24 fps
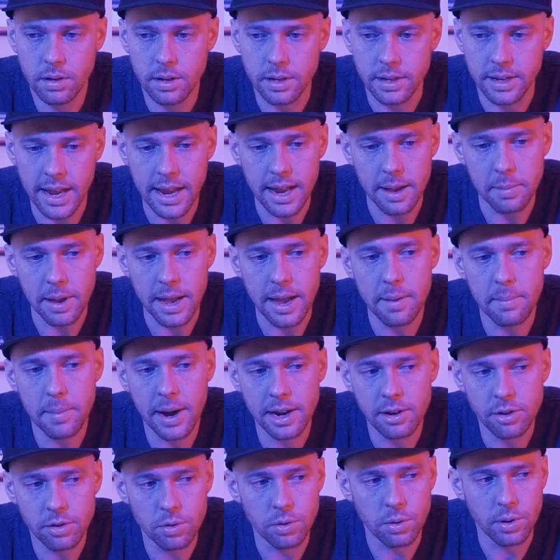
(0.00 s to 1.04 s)
damn, am
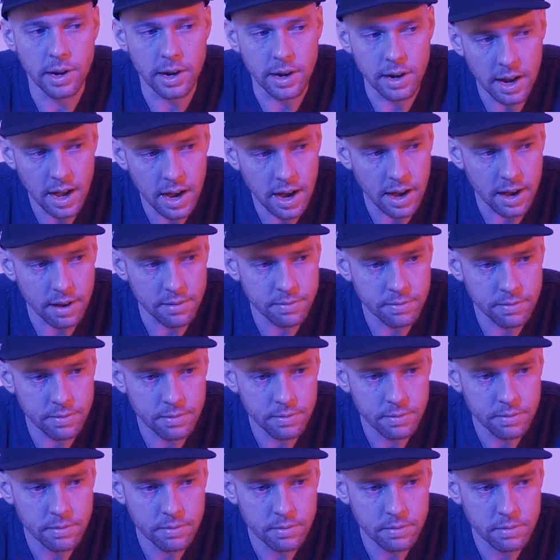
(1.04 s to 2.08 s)
I doing
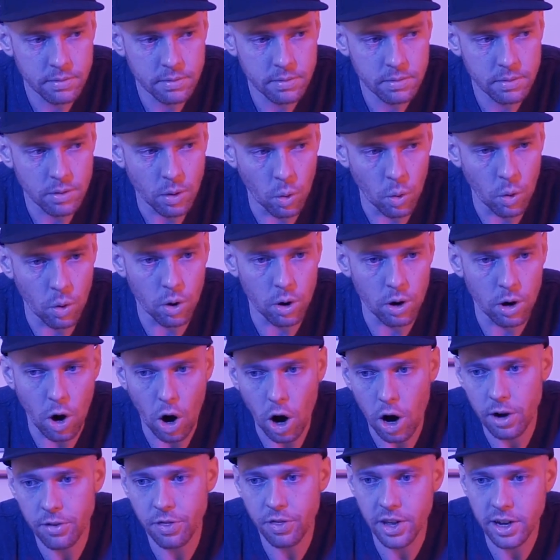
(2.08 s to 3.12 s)
enough? Or
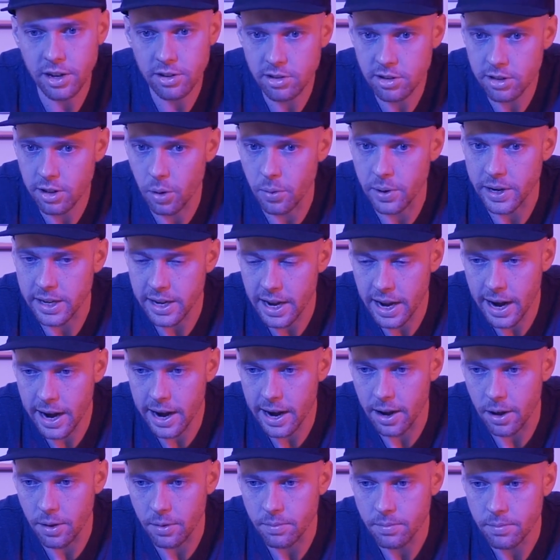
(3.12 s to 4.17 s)
are things slowing
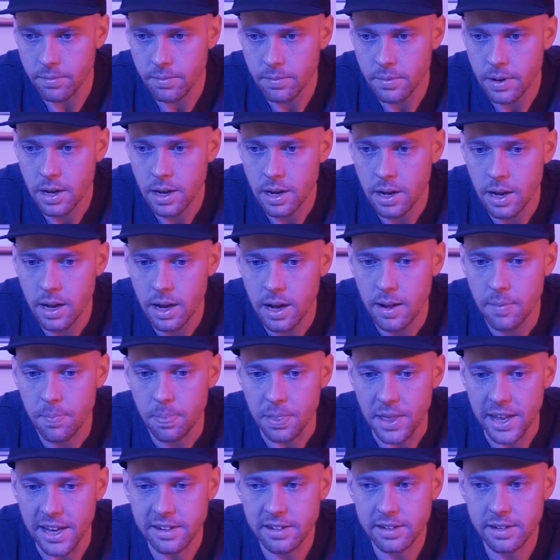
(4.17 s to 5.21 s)
down?
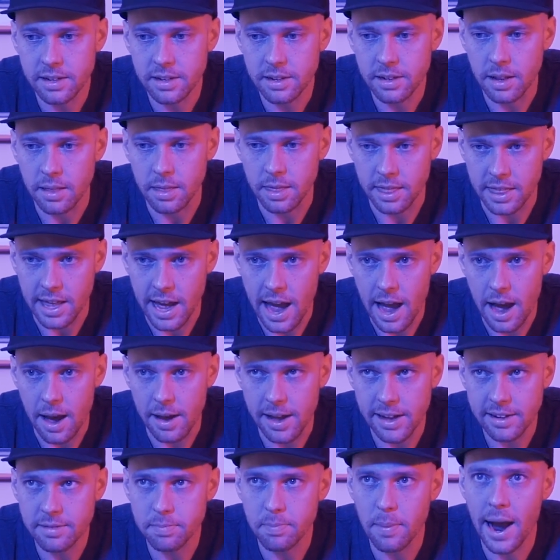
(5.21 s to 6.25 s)
It's that
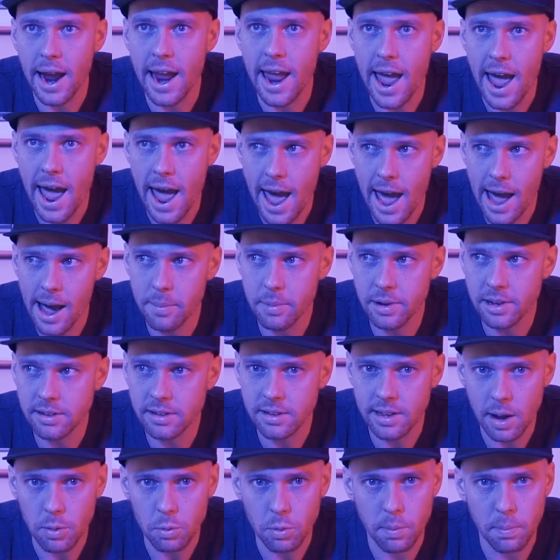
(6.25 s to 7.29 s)
it's my
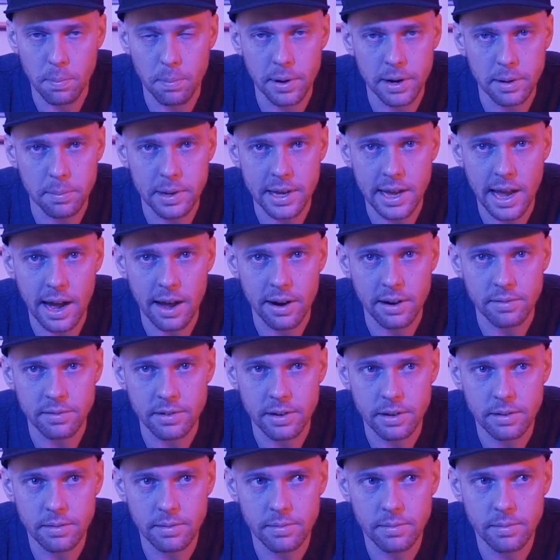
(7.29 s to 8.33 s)
habits that will bring me out of it.